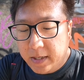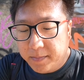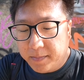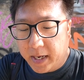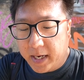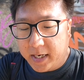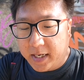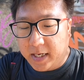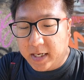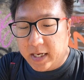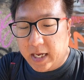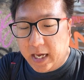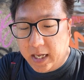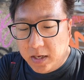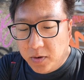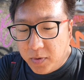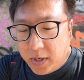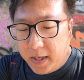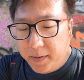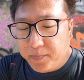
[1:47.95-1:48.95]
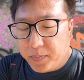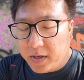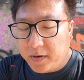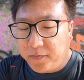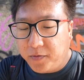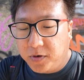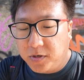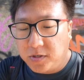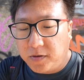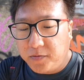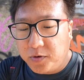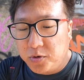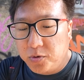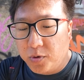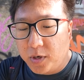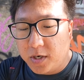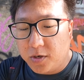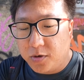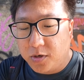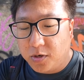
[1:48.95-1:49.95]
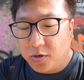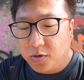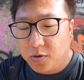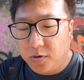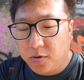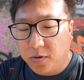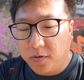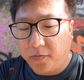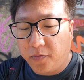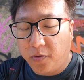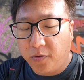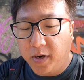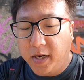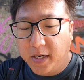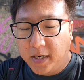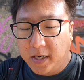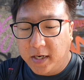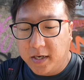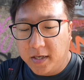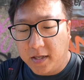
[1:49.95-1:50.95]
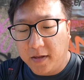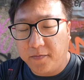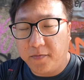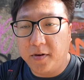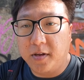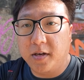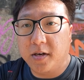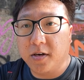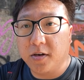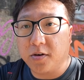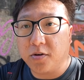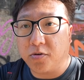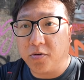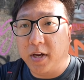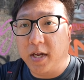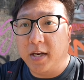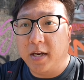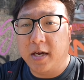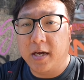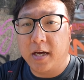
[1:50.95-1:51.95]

But anyway, for those of you who are gonna go for it, definitely great.